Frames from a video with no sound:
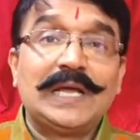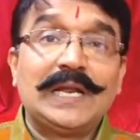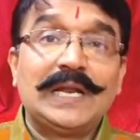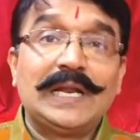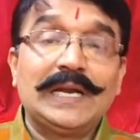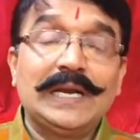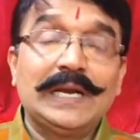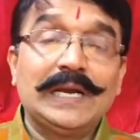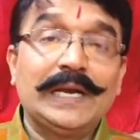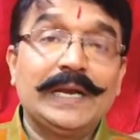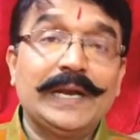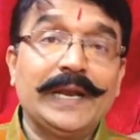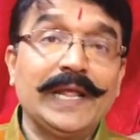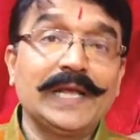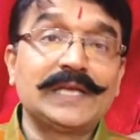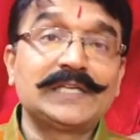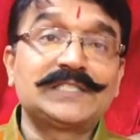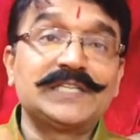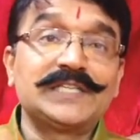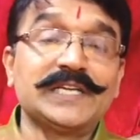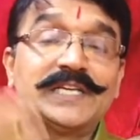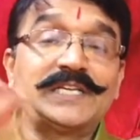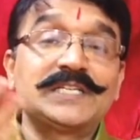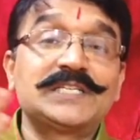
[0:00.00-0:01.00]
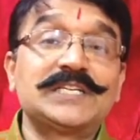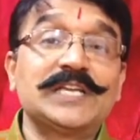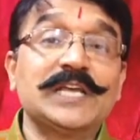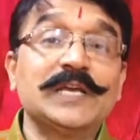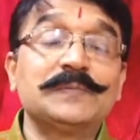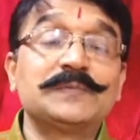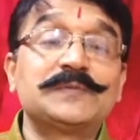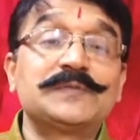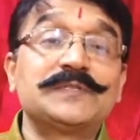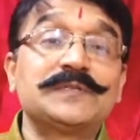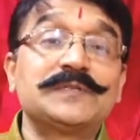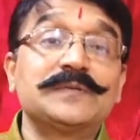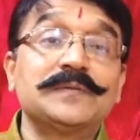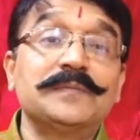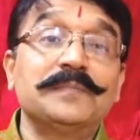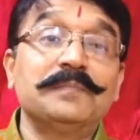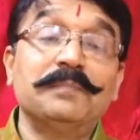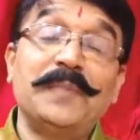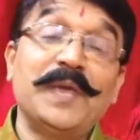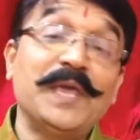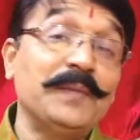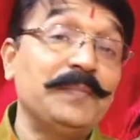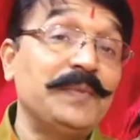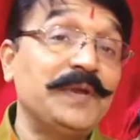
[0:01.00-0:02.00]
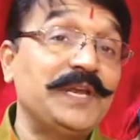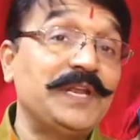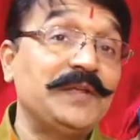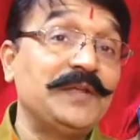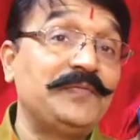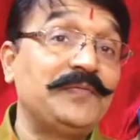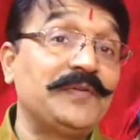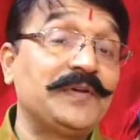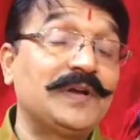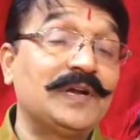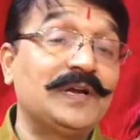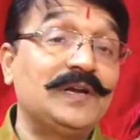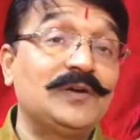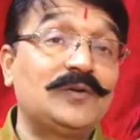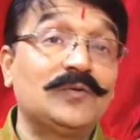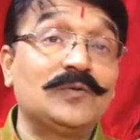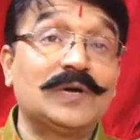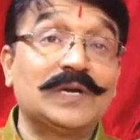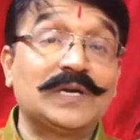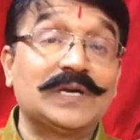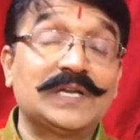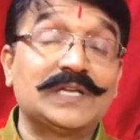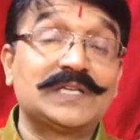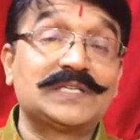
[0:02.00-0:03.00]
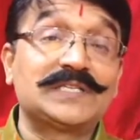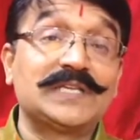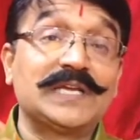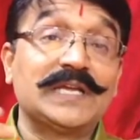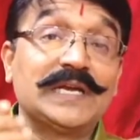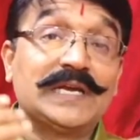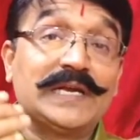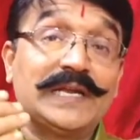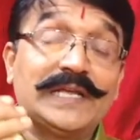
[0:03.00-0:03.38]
next steps may be difficult to understand.